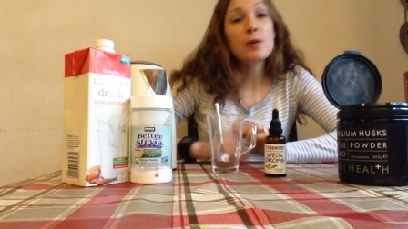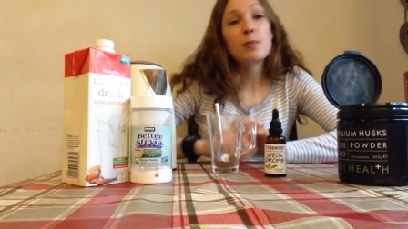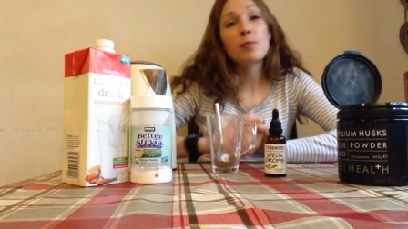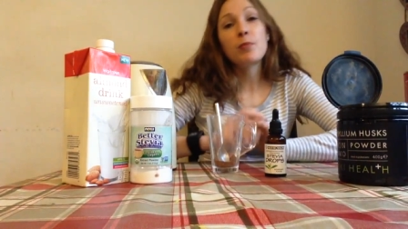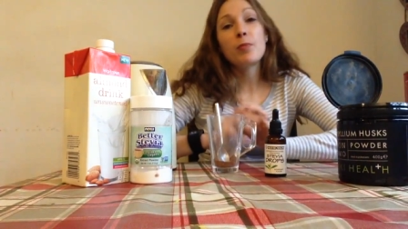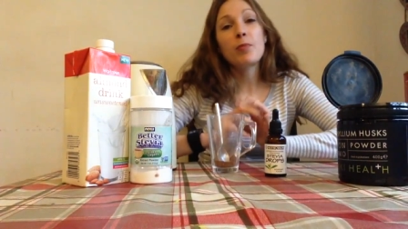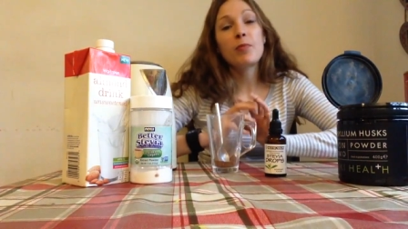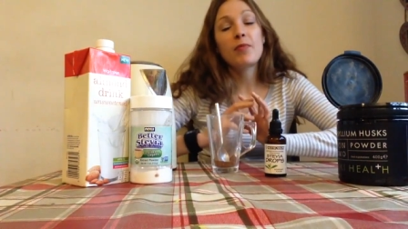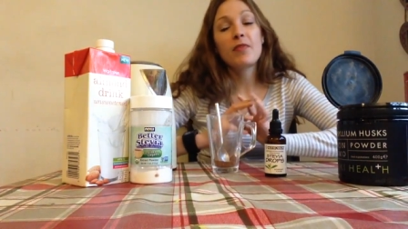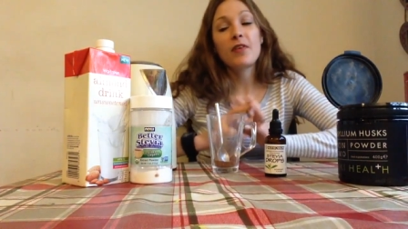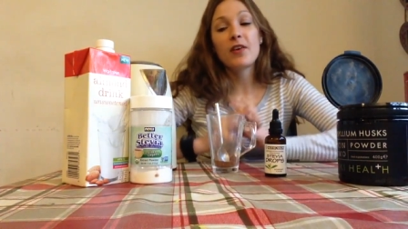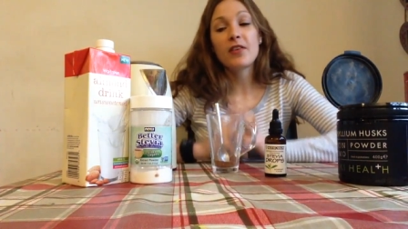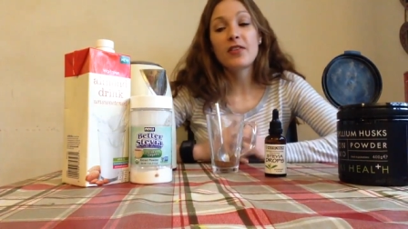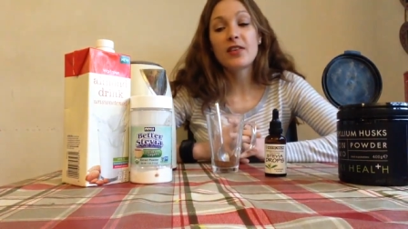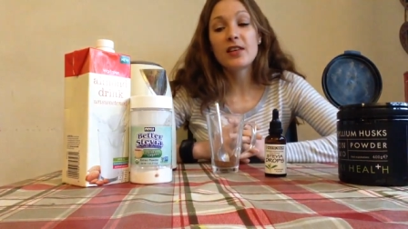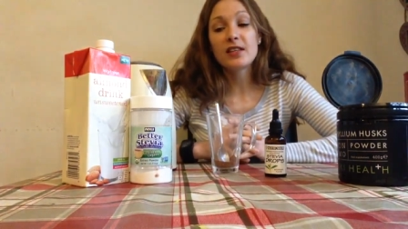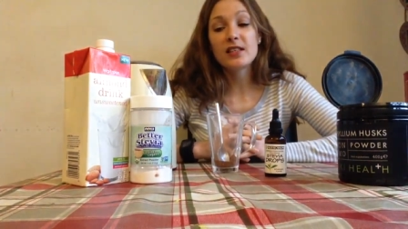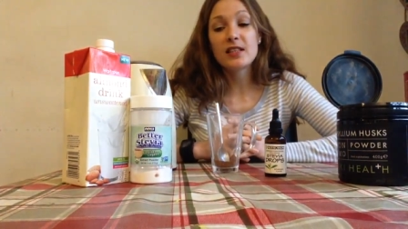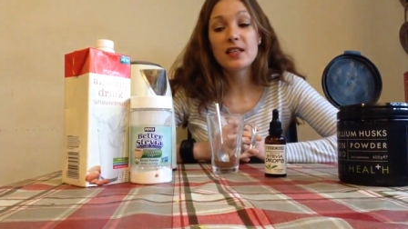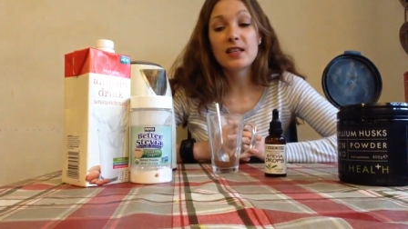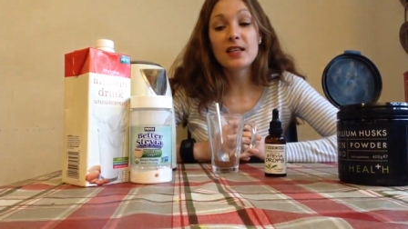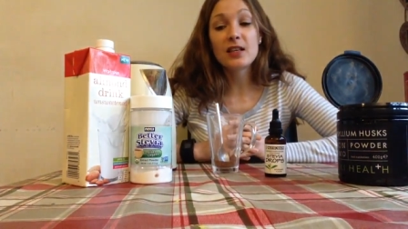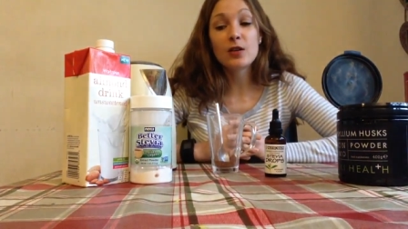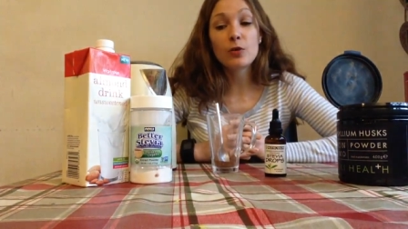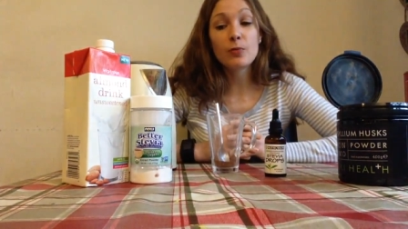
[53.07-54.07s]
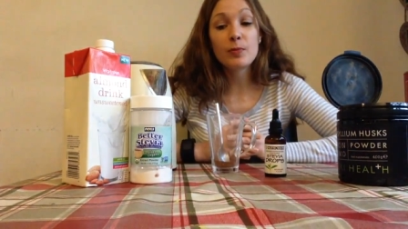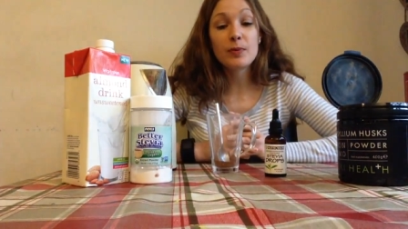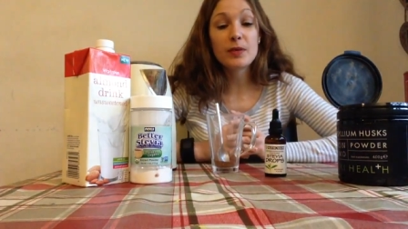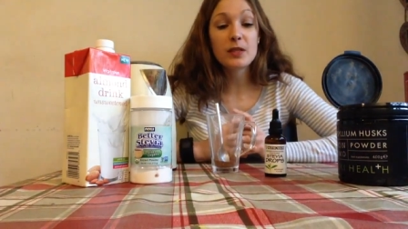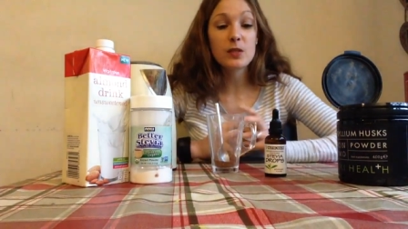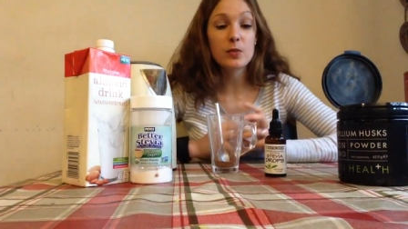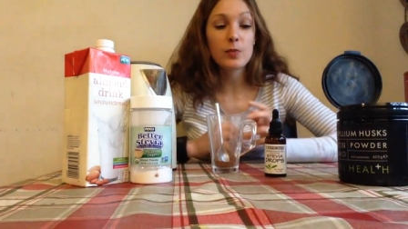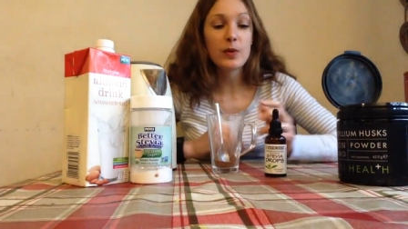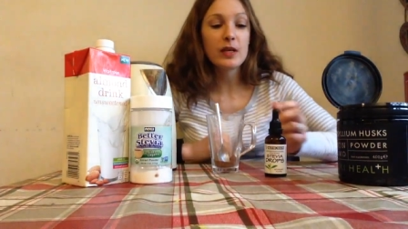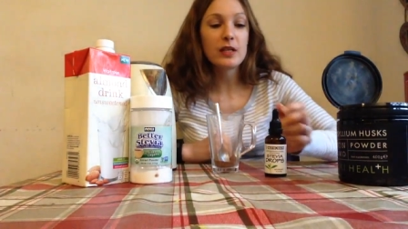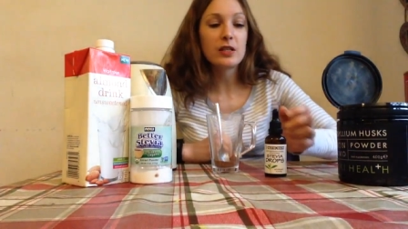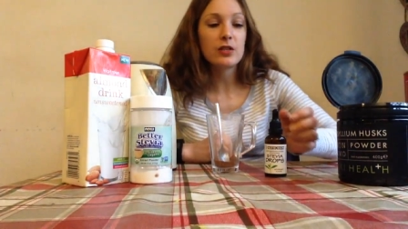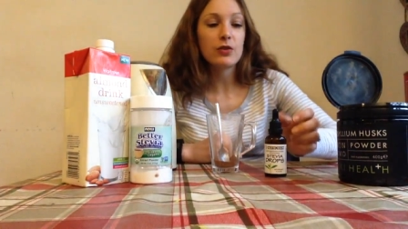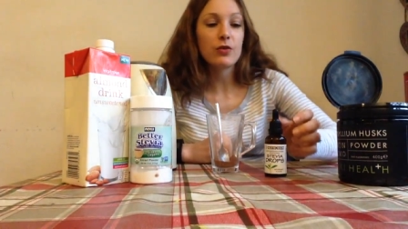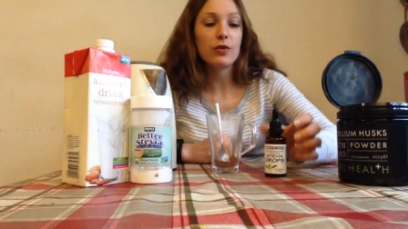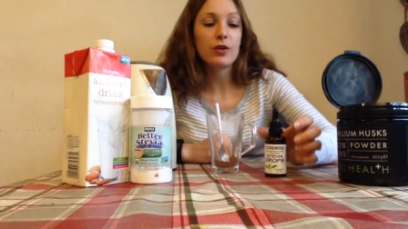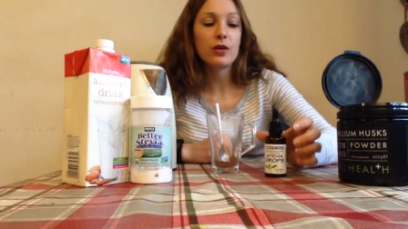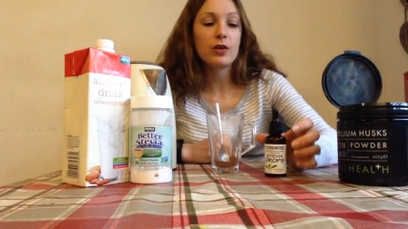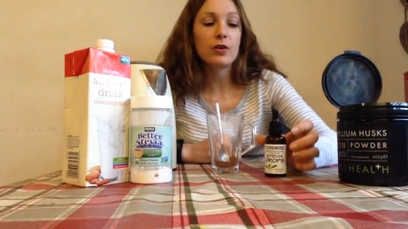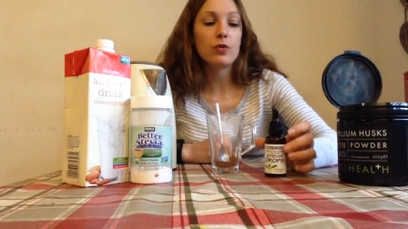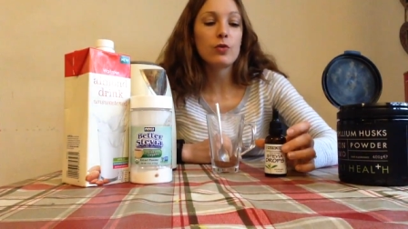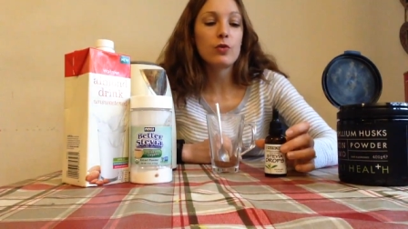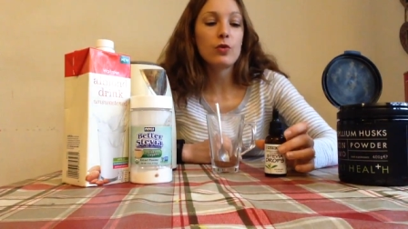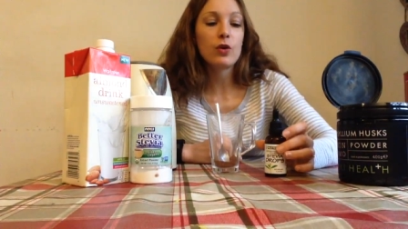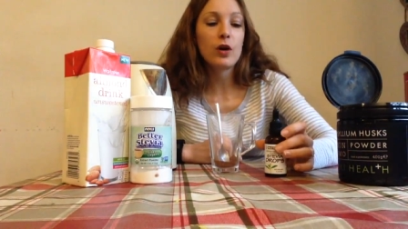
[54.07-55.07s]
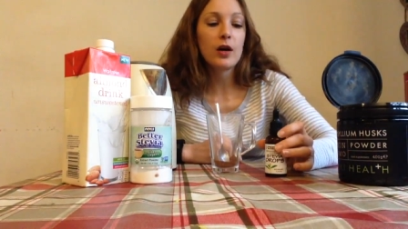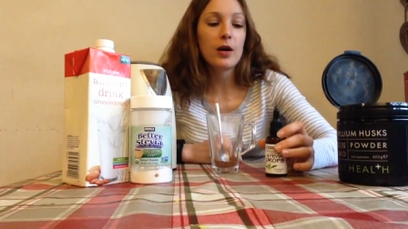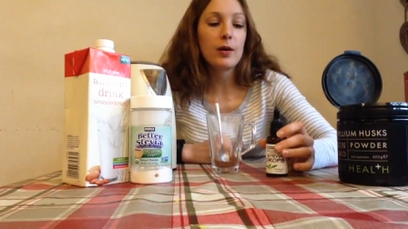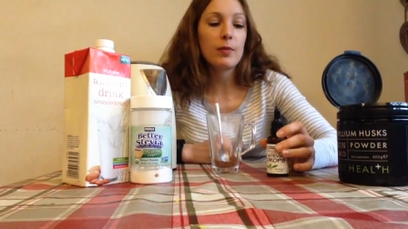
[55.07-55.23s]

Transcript: people prefer things a little bit sweeter and it will